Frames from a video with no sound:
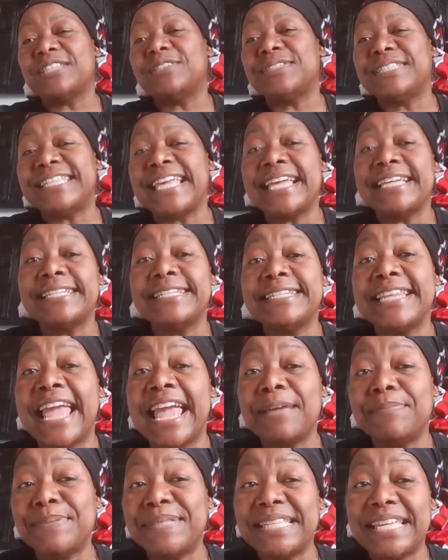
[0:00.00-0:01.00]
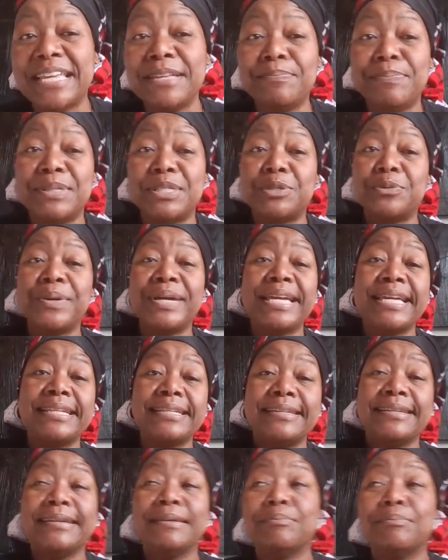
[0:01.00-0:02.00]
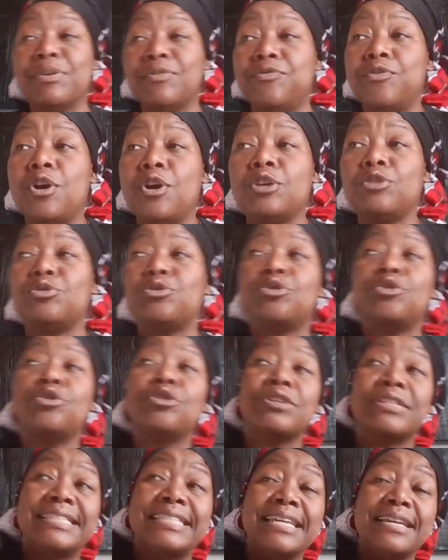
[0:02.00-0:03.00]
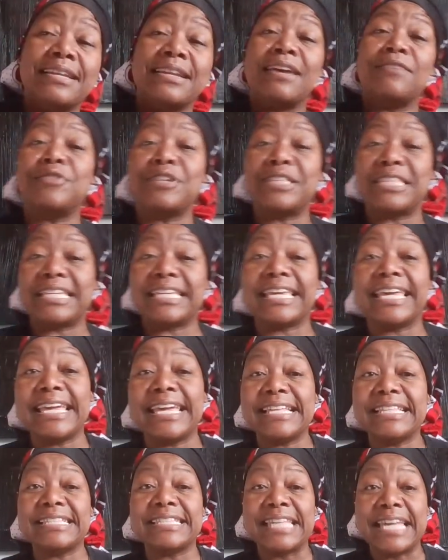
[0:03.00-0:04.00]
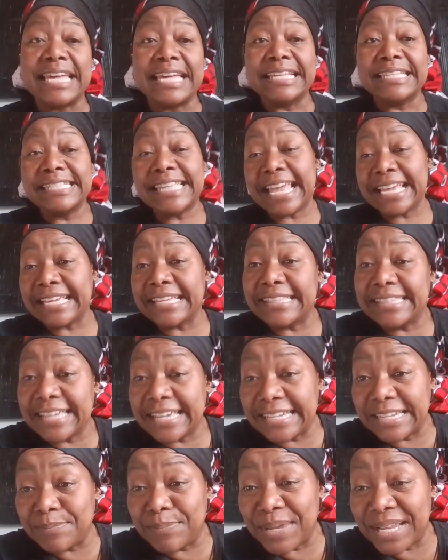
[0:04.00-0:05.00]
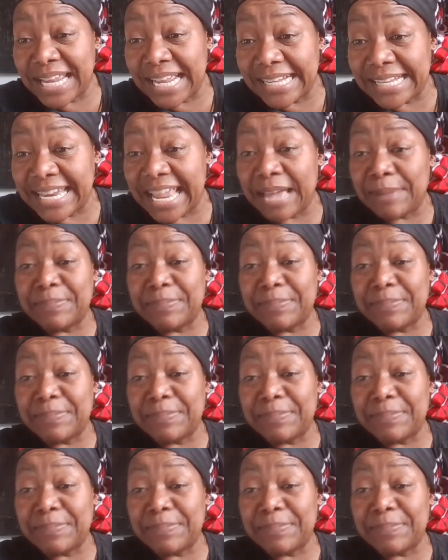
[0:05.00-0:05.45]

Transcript: to take naps in between. Before you cook dinner for the kids, take a 30-minute nap.